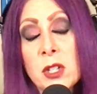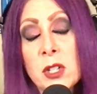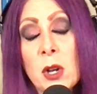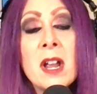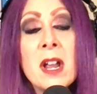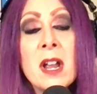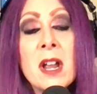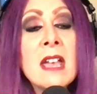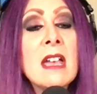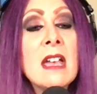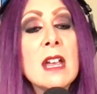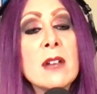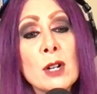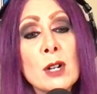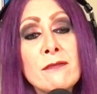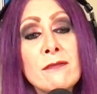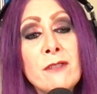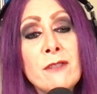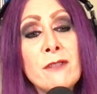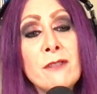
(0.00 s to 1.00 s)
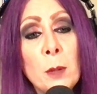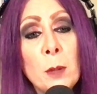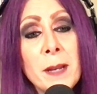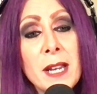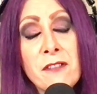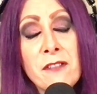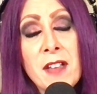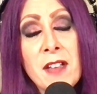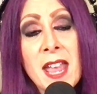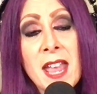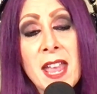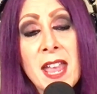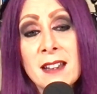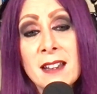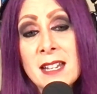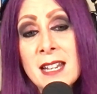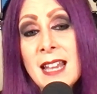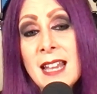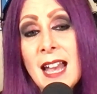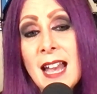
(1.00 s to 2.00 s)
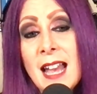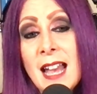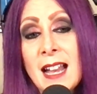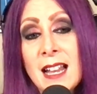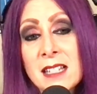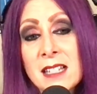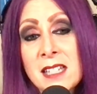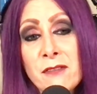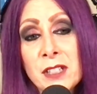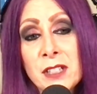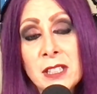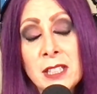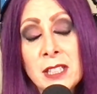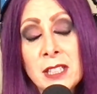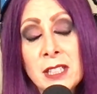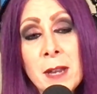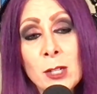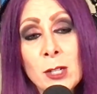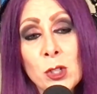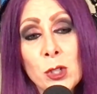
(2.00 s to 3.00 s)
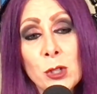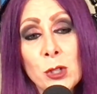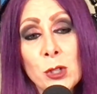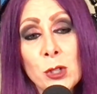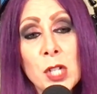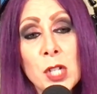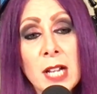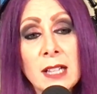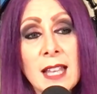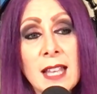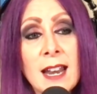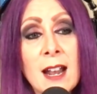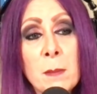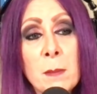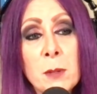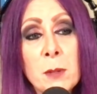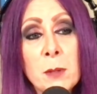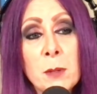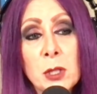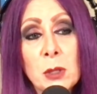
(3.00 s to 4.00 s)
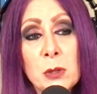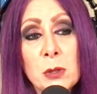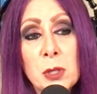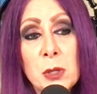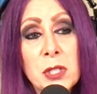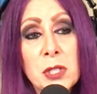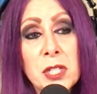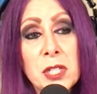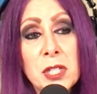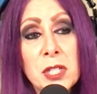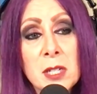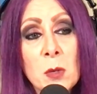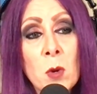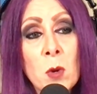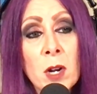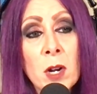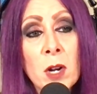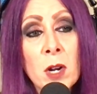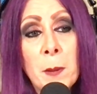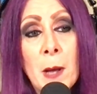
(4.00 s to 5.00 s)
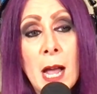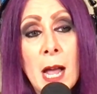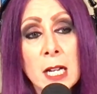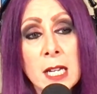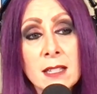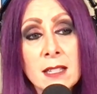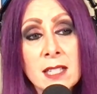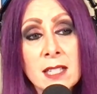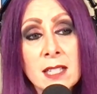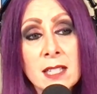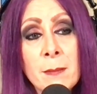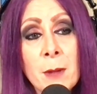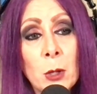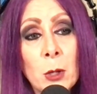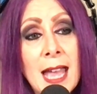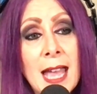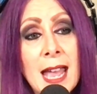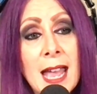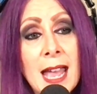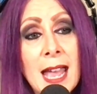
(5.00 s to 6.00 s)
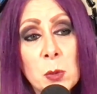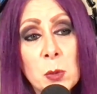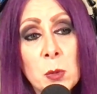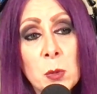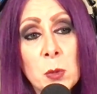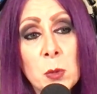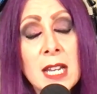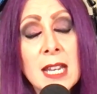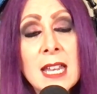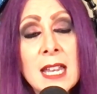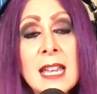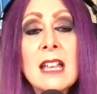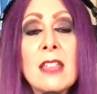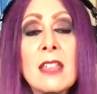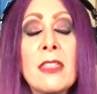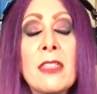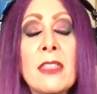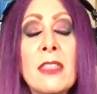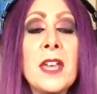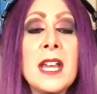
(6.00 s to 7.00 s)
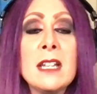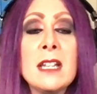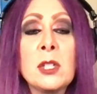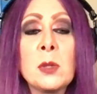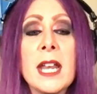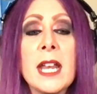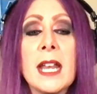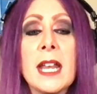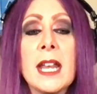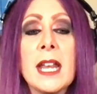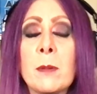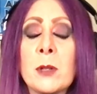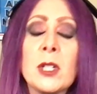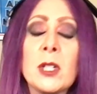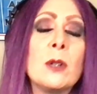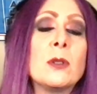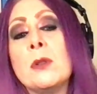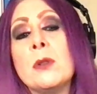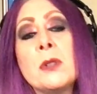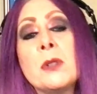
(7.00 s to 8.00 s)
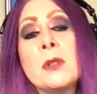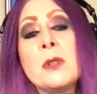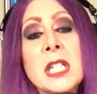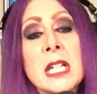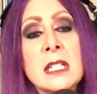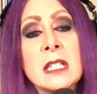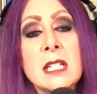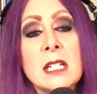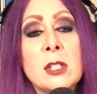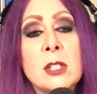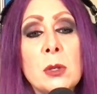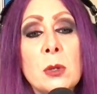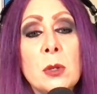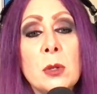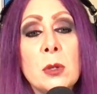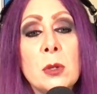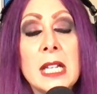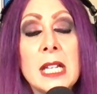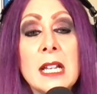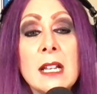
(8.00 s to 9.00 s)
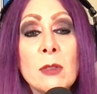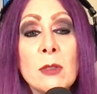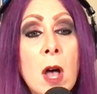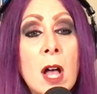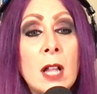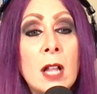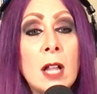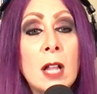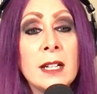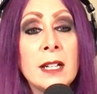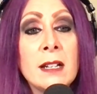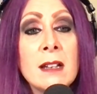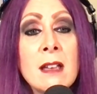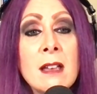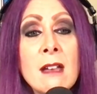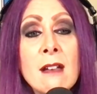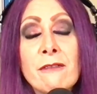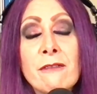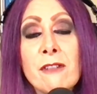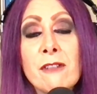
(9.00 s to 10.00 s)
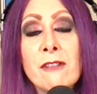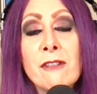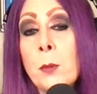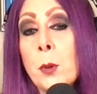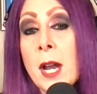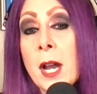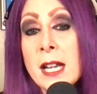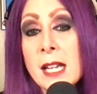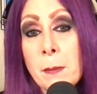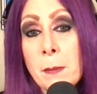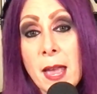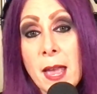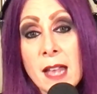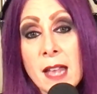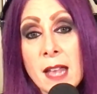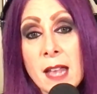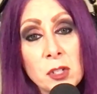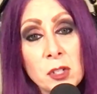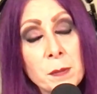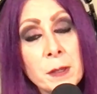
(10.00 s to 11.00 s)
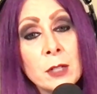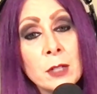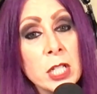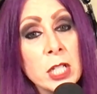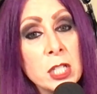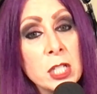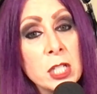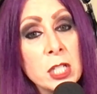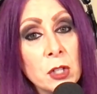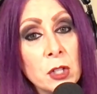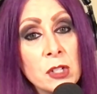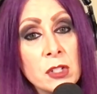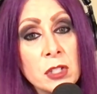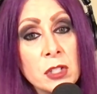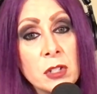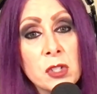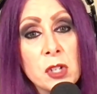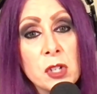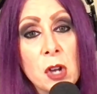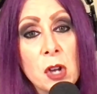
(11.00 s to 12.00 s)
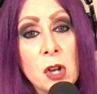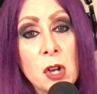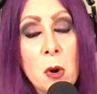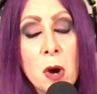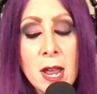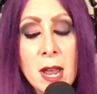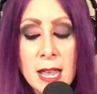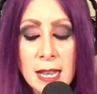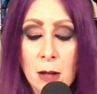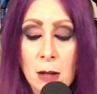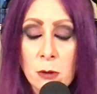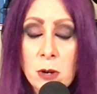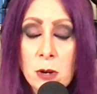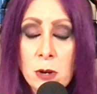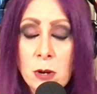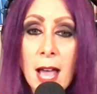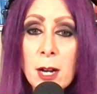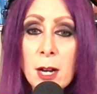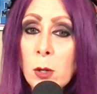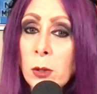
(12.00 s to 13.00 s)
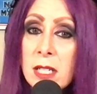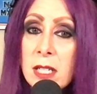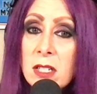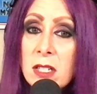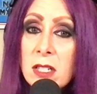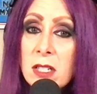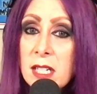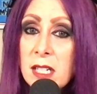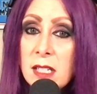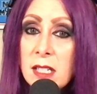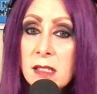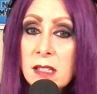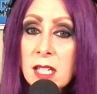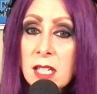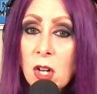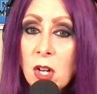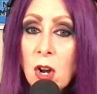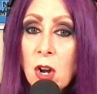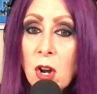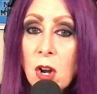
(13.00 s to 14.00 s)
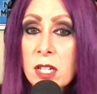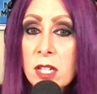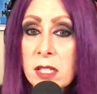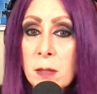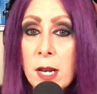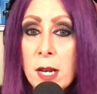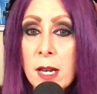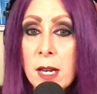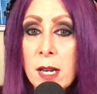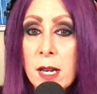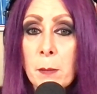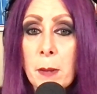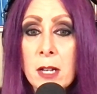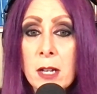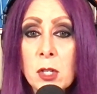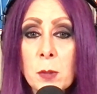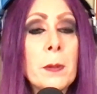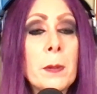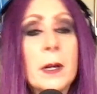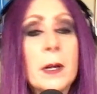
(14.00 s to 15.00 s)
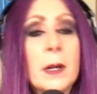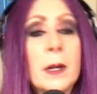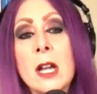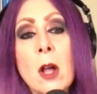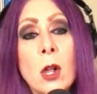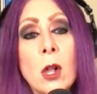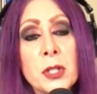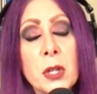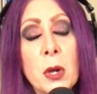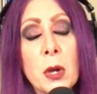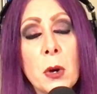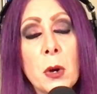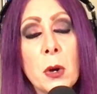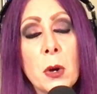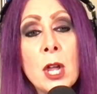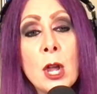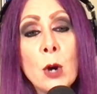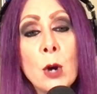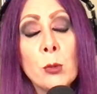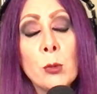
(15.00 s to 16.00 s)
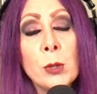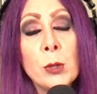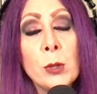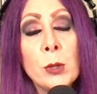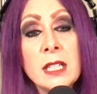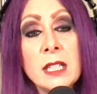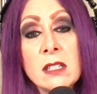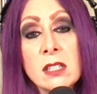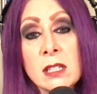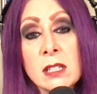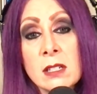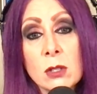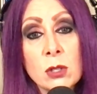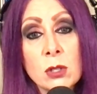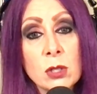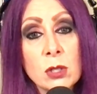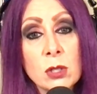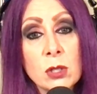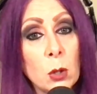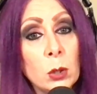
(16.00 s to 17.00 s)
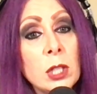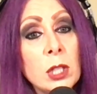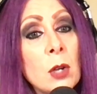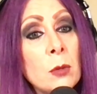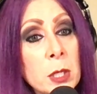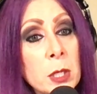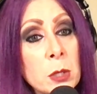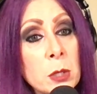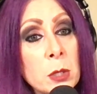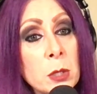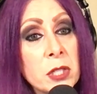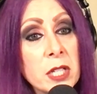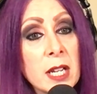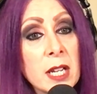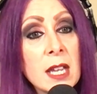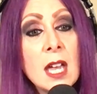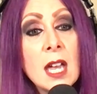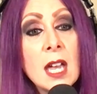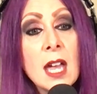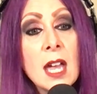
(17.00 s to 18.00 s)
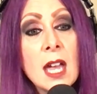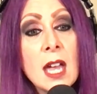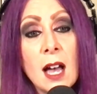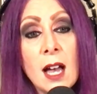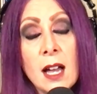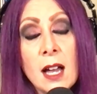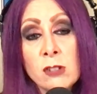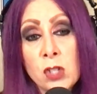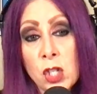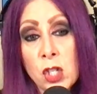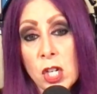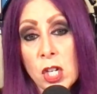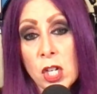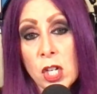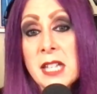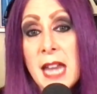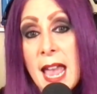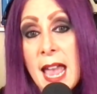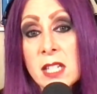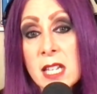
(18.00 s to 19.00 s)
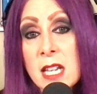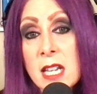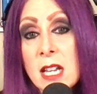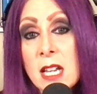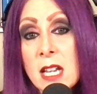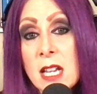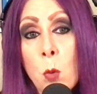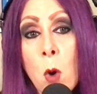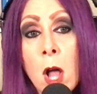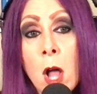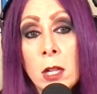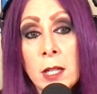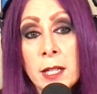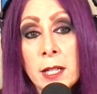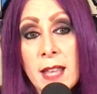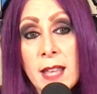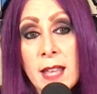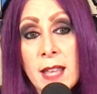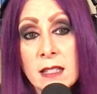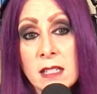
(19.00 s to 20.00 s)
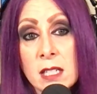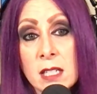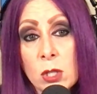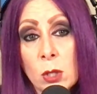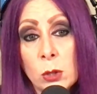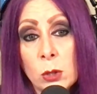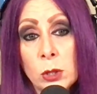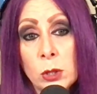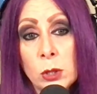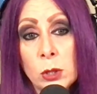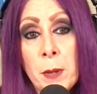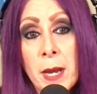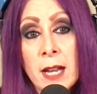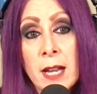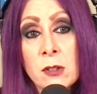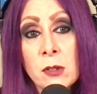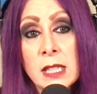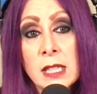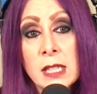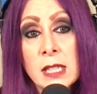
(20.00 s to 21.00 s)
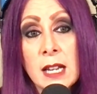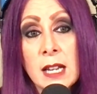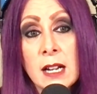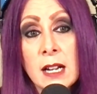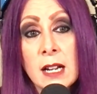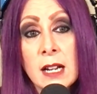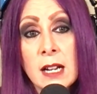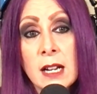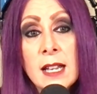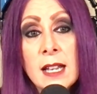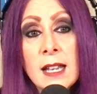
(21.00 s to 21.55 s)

So if you're a Volbeat fan, definitely make sure you check that out. Episode 261 of the podcast came out last week. This week, episode 262, Keith Wallen from Breaking Benjamin returns to the show. Now, not only is the guitarist in Breaking Benjamin, but he also releases solo music just as Keith Wallen. That's his solo band right there.